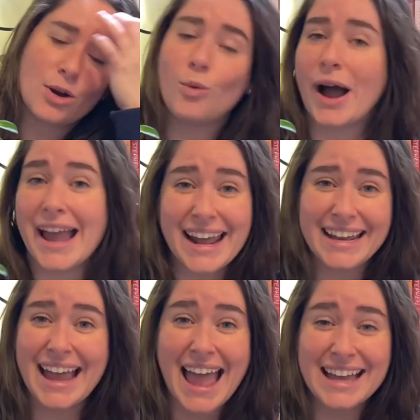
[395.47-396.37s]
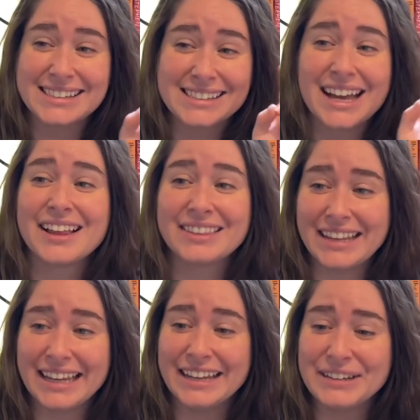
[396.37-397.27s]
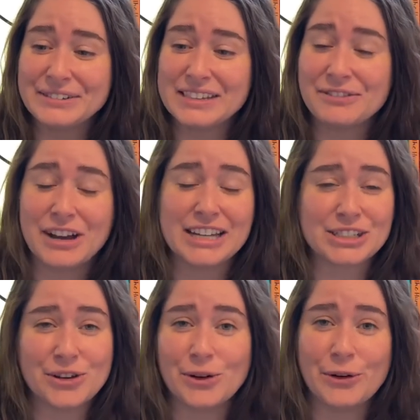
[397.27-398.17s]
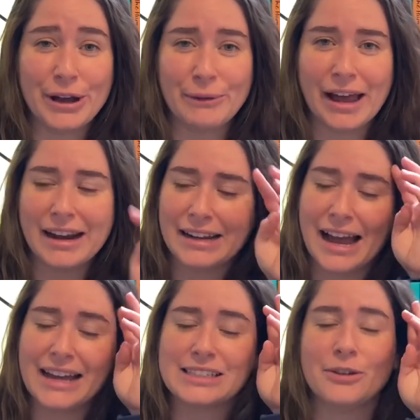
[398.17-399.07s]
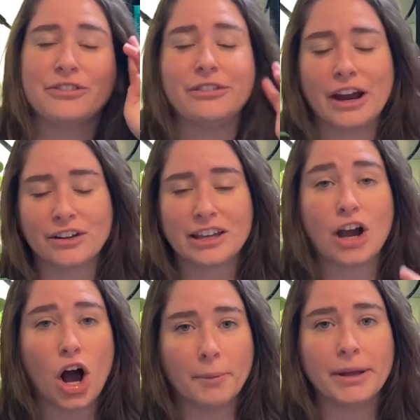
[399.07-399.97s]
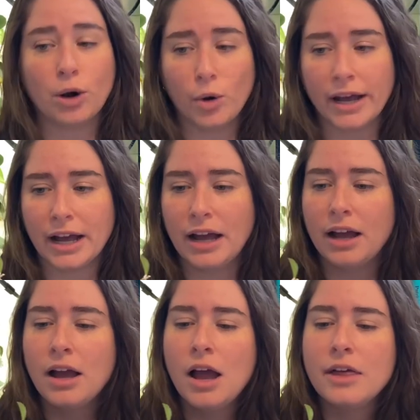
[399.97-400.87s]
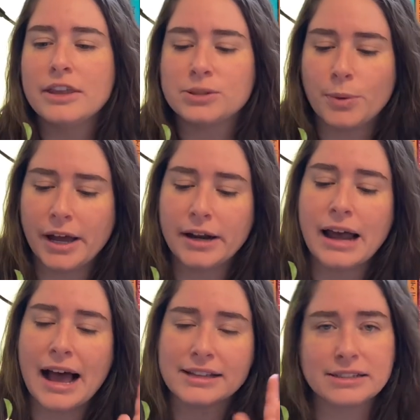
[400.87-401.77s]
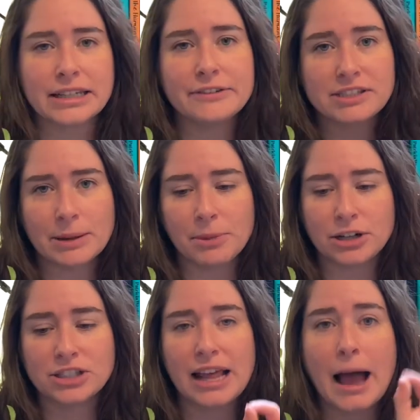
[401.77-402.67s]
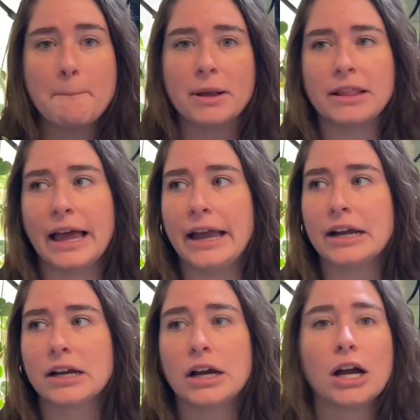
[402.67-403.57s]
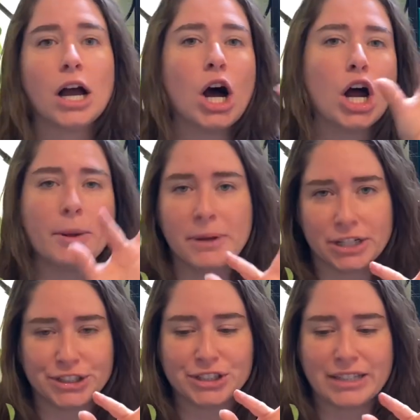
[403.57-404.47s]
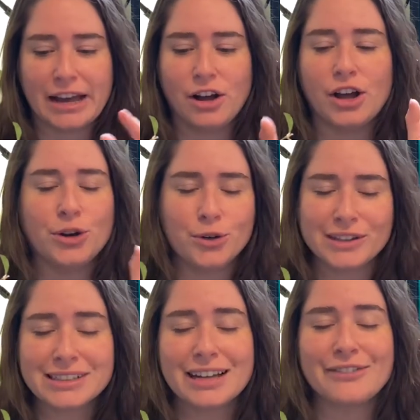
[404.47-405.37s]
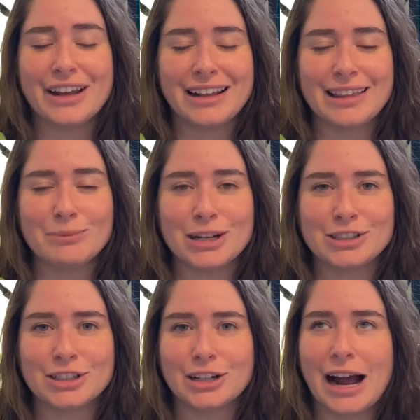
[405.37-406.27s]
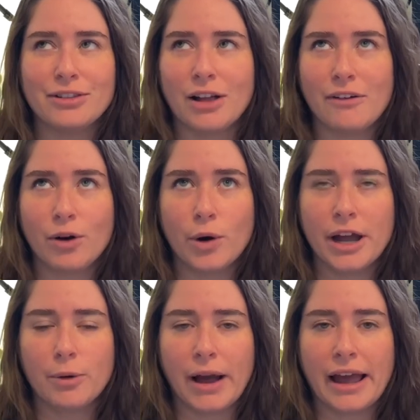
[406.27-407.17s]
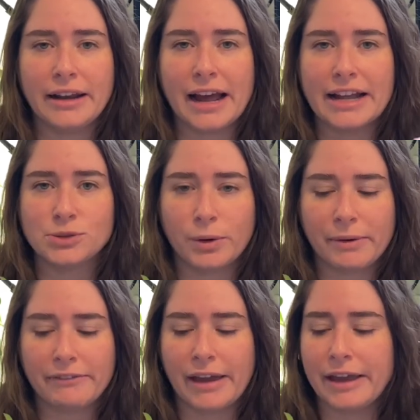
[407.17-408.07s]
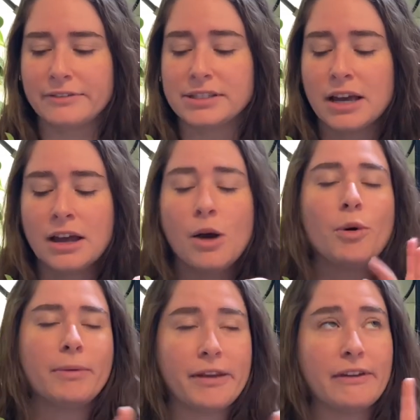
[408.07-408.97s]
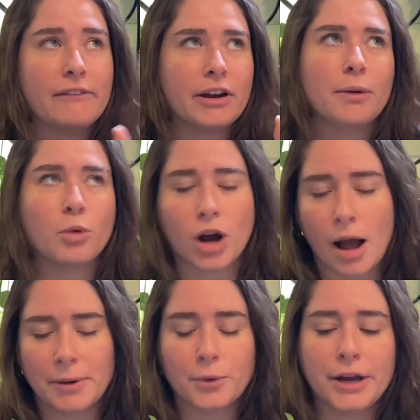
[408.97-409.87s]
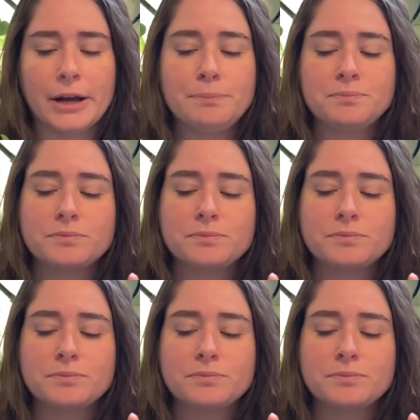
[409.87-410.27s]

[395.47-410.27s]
Wyetii-esque leaves. If you guys know the Hoya Wyetii, it's a fairly common Hoya. This one has leaves similar to that, but like on a miniature scale. And who doesn't love anything miniature? I love a Hoya Wyetii. It's one of my faves. One of my favorite, more common Hoya.